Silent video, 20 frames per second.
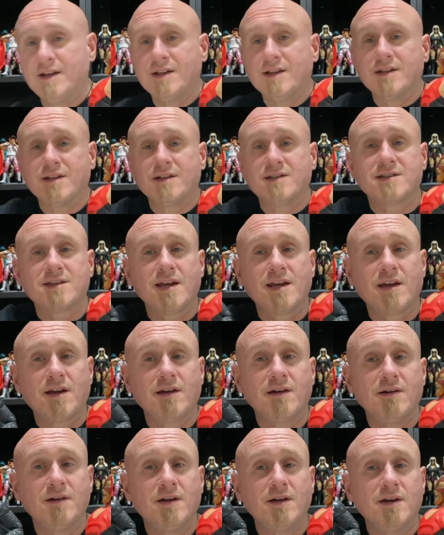Let's take
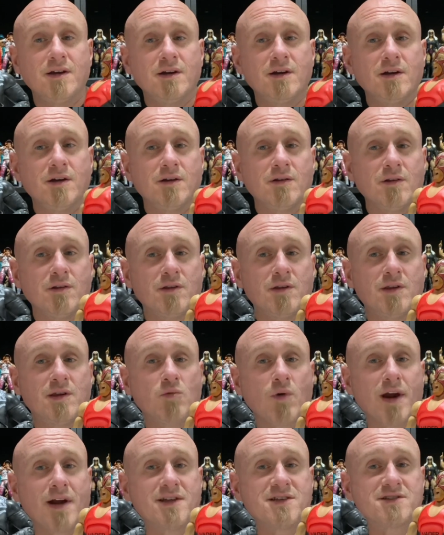the
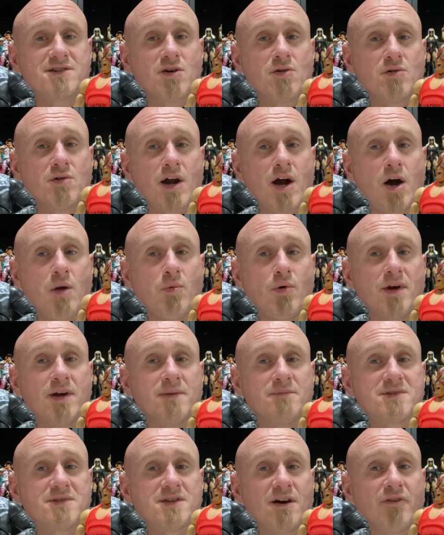Rhinestone Cowboy
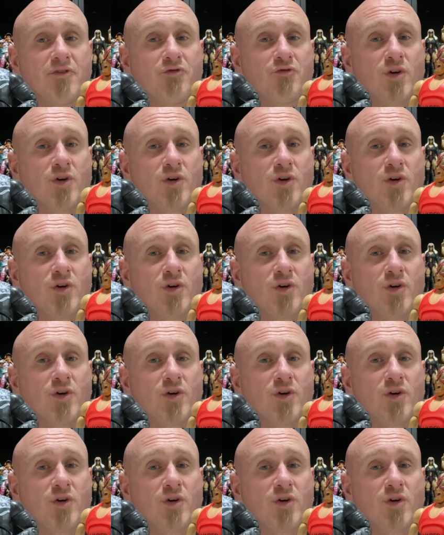himself,